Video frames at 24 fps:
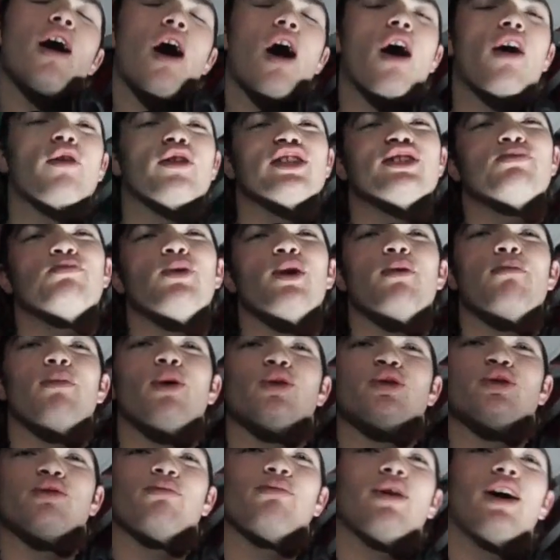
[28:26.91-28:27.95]
I already spent
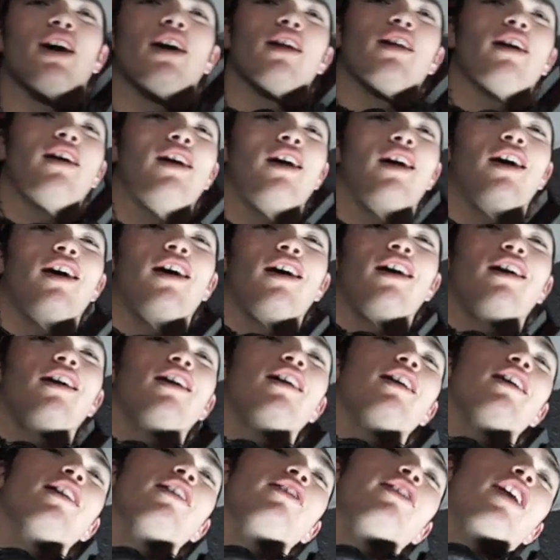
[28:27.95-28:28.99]
most of mine. Know
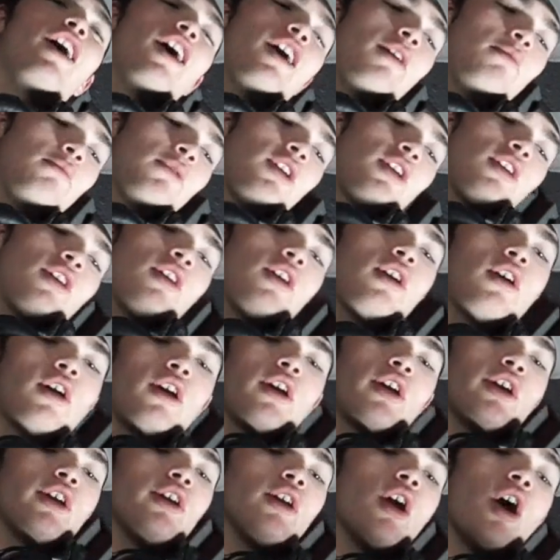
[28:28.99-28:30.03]
what I mean?
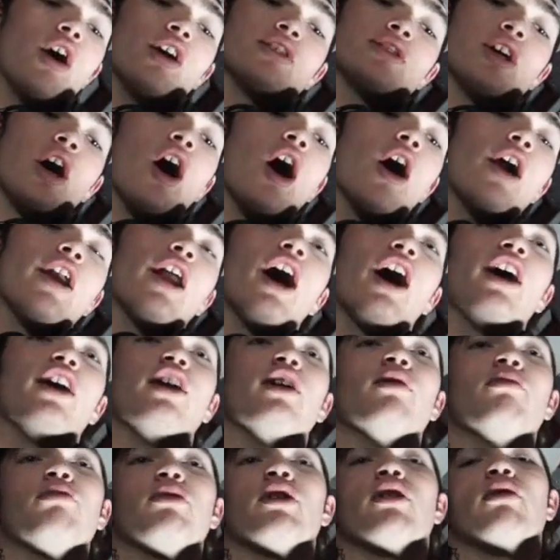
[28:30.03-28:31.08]
You know, it's hard out
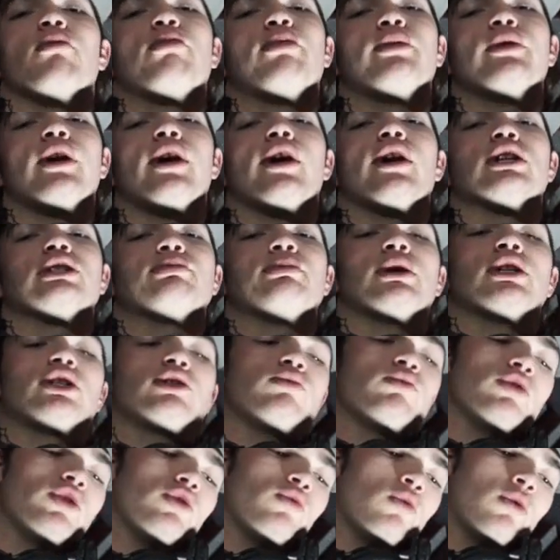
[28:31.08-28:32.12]
here being a player,
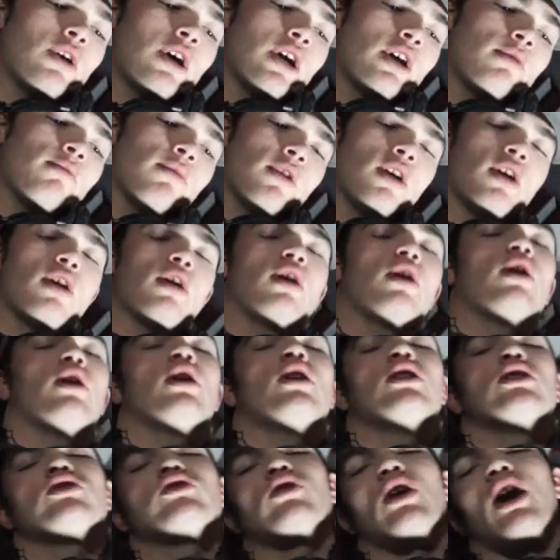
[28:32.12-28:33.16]
especially when you're white, man.
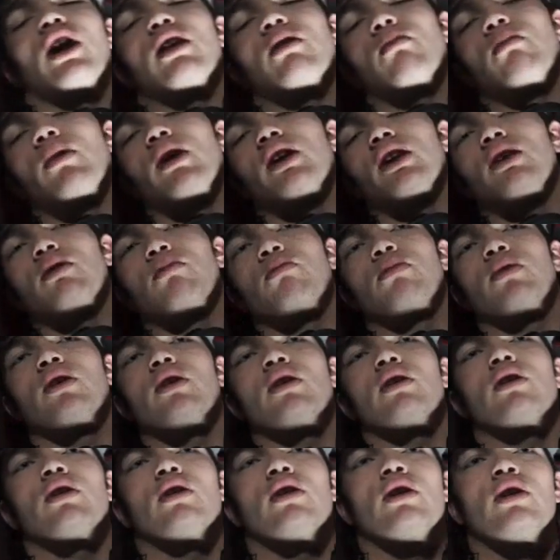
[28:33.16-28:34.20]
Trying to make it
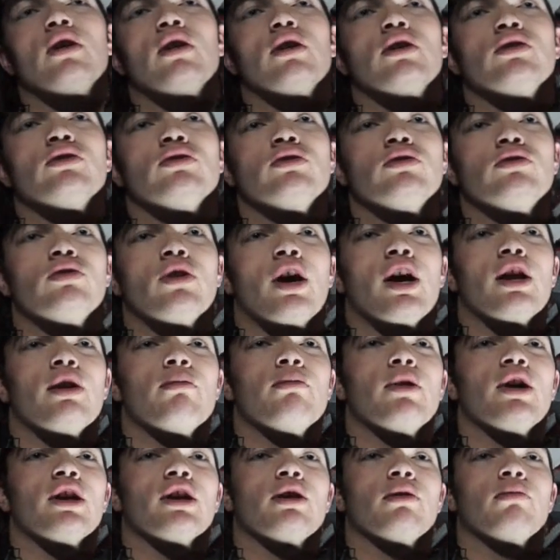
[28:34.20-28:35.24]
big. Trying to
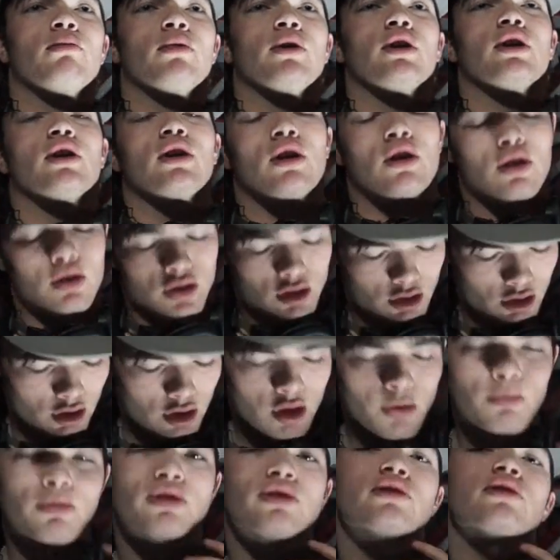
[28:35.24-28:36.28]
make it big.
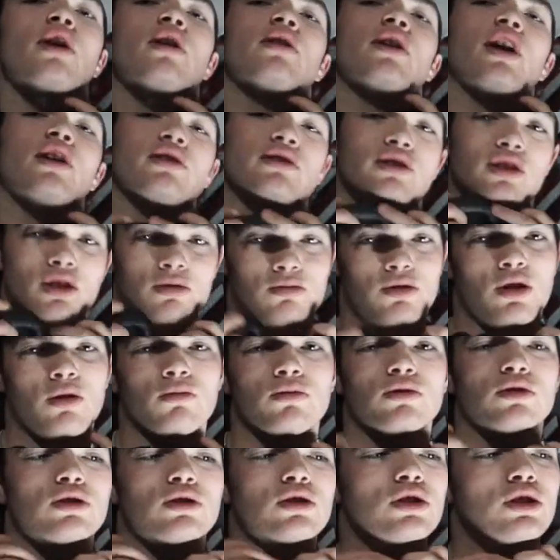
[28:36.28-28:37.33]
Let me show y'all something. Y'all
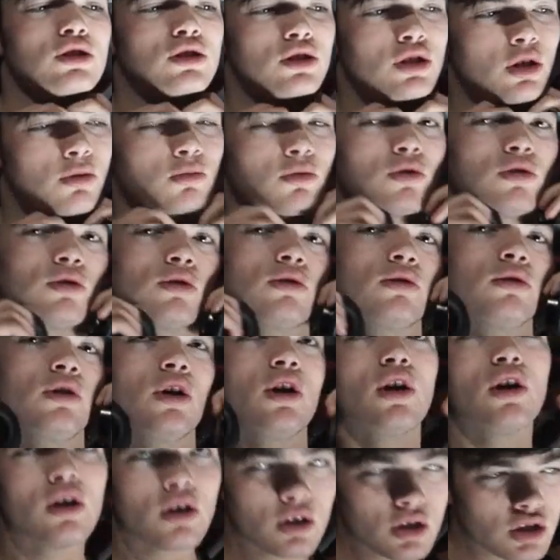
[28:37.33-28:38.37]
want to see something cool?
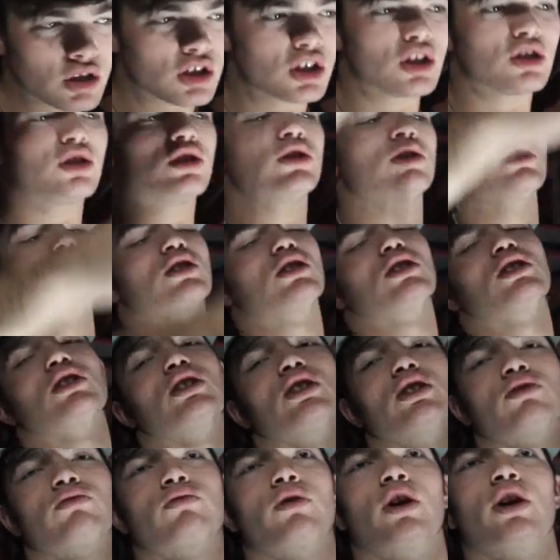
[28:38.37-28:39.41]
Get you a look at
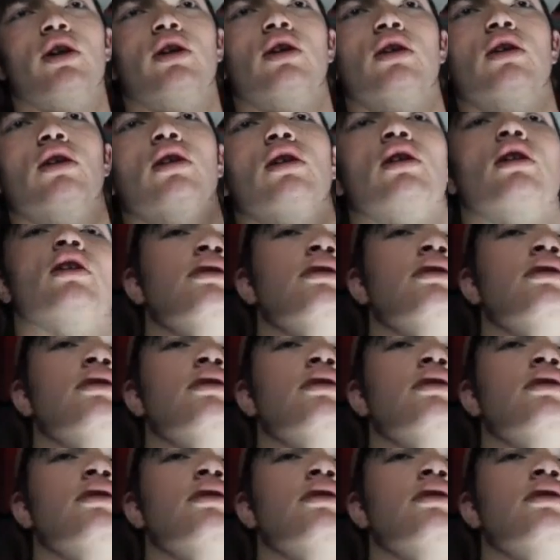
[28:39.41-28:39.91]
this right here.